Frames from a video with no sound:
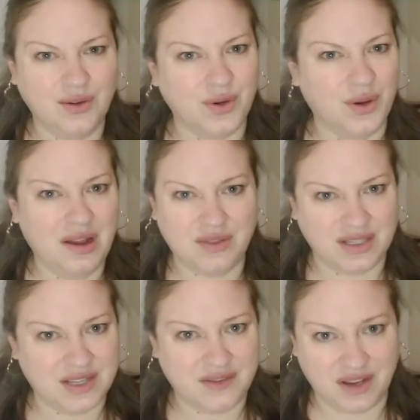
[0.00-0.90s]
I don't know how
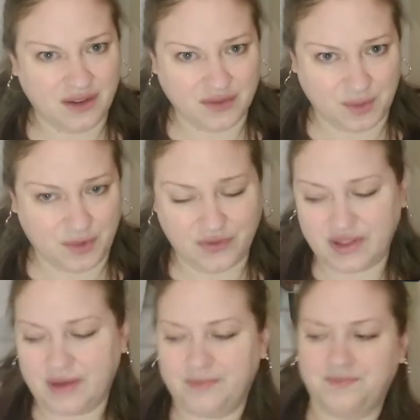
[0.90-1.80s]
that's even comfortable for
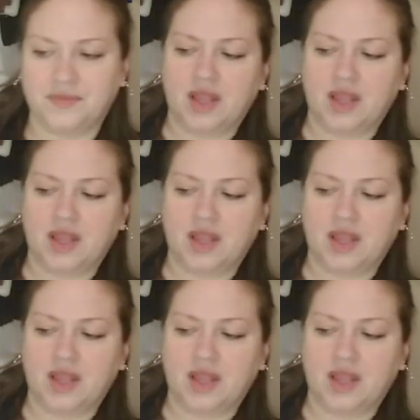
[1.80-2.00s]
them.